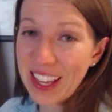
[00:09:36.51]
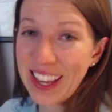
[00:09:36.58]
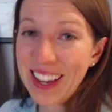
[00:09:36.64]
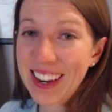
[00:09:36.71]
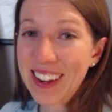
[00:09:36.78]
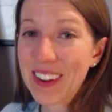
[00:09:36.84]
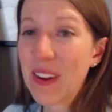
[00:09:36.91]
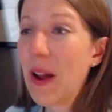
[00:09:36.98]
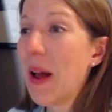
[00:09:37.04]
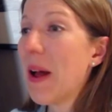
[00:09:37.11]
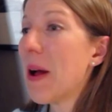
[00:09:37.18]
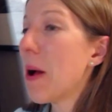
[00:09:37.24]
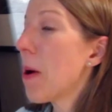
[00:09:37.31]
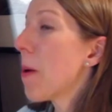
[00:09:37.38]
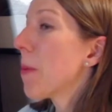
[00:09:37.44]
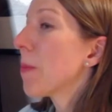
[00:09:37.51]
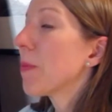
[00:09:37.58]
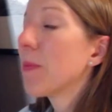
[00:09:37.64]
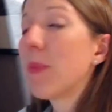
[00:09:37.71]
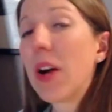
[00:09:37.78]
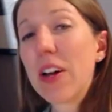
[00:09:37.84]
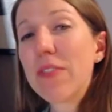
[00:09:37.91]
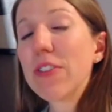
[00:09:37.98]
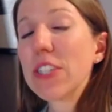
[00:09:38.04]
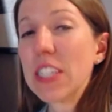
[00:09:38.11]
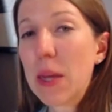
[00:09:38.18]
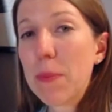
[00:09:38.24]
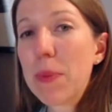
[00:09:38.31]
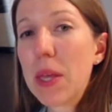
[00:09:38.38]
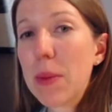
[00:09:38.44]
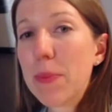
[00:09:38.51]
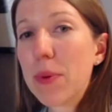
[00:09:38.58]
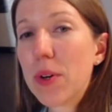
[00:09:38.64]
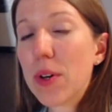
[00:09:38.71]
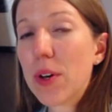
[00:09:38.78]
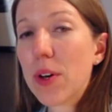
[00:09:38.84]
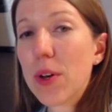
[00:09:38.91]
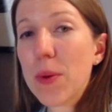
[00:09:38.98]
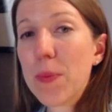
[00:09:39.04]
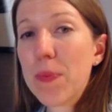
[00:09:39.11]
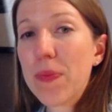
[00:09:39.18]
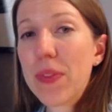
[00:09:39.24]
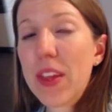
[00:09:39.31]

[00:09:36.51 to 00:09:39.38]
keto. But for some people,